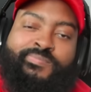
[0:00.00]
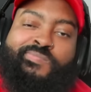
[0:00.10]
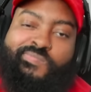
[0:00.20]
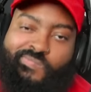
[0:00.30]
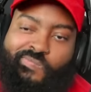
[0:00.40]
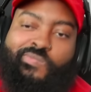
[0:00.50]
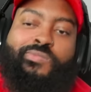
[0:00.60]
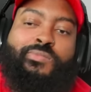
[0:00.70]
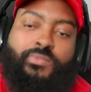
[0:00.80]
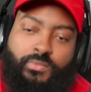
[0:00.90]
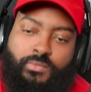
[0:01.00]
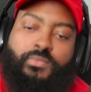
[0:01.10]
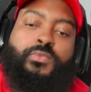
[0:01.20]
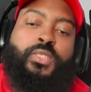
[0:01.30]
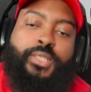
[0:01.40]
losing to Roman
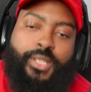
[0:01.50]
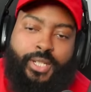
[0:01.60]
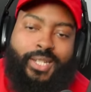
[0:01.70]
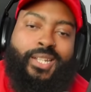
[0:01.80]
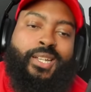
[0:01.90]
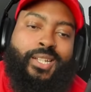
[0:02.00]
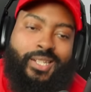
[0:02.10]
Reigns at WrestleMania yeah.